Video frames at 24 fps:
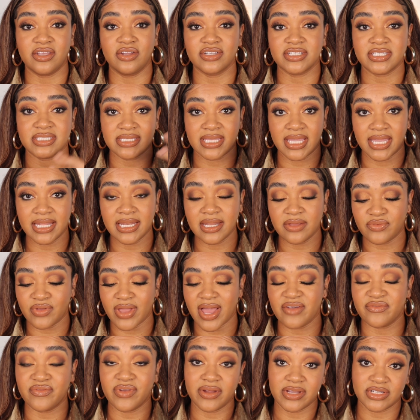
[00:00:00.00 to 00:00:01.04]
your skin if you
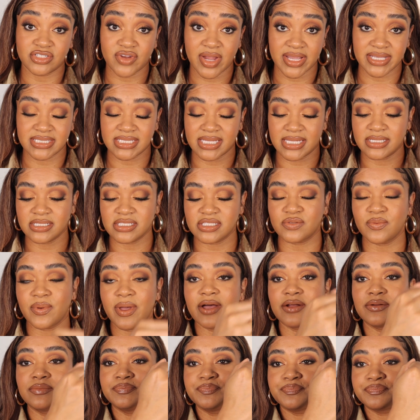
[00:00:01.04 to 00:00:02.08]
have very dry skin as
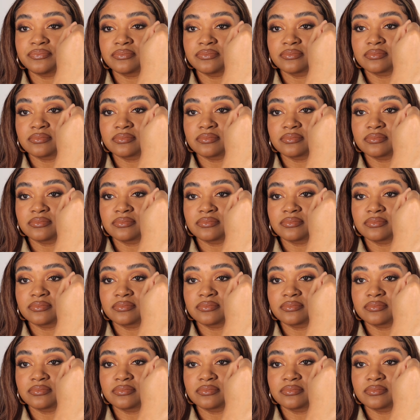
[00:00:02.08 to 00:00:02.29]
well.